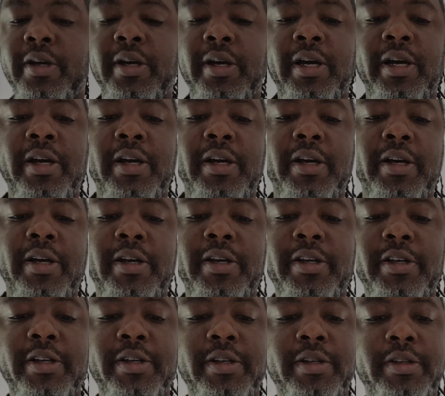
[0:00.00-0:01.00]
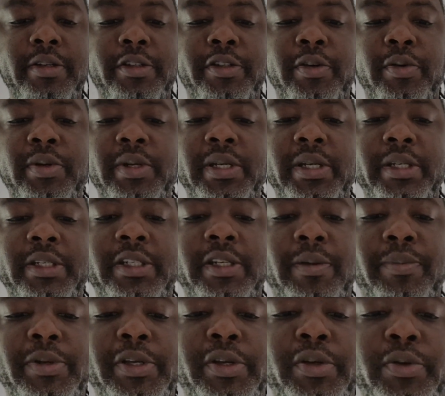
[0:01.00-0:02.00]
uh, Sony
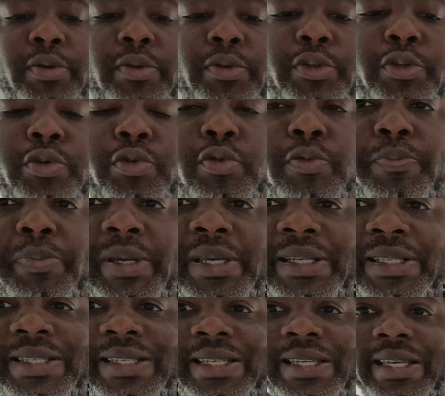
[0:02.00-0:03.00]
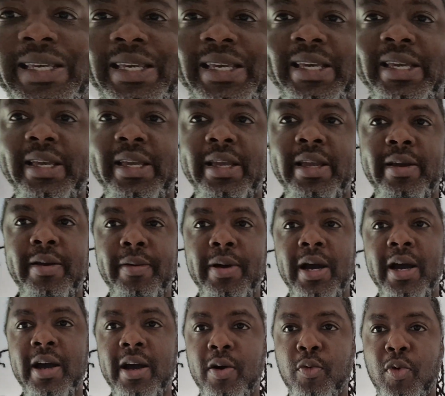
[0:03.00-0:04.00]
W2BT
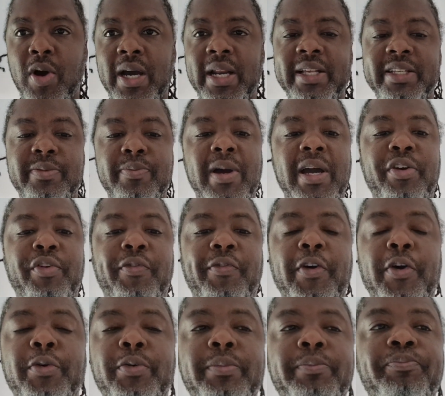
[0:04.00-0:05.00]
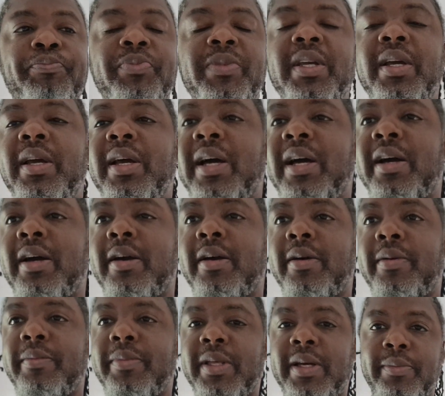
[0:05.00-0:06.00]
wireless microphone
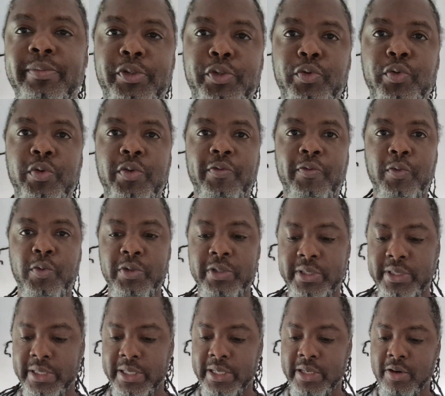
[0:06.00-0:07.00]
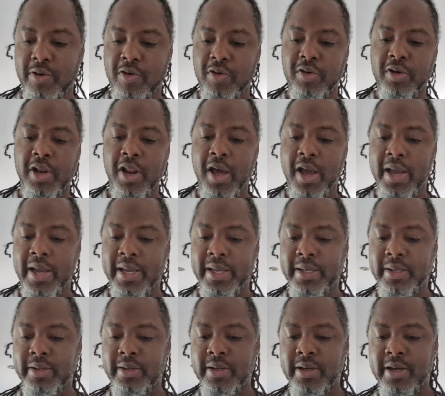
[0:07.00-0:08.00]
that I'm sure you've all seen
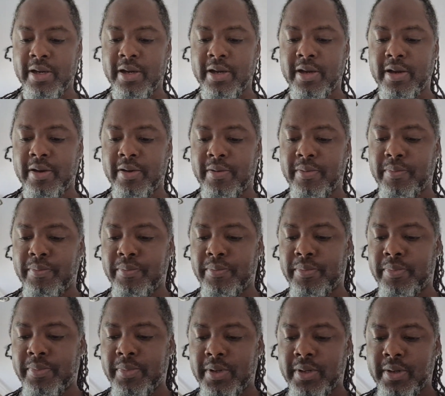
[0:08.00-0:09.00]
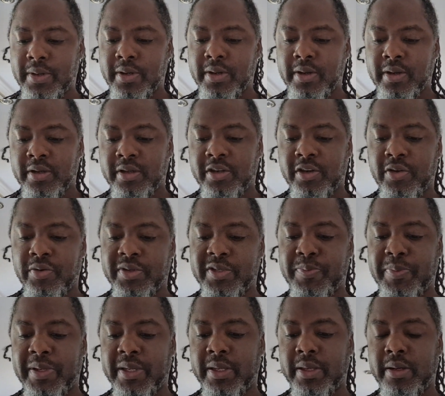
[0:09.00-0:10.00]
online. You know, it's
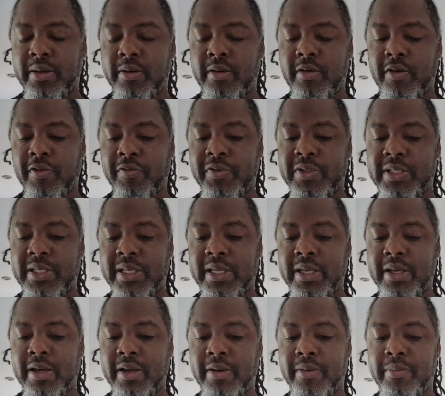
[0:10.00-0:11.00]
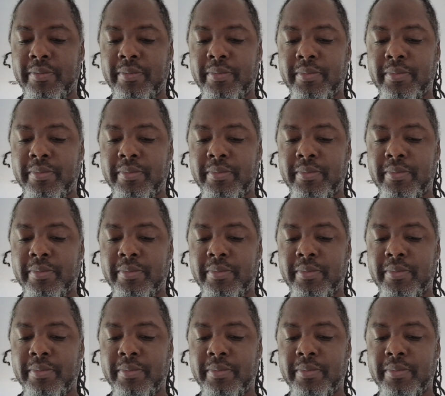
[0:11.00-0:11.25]
been obviously a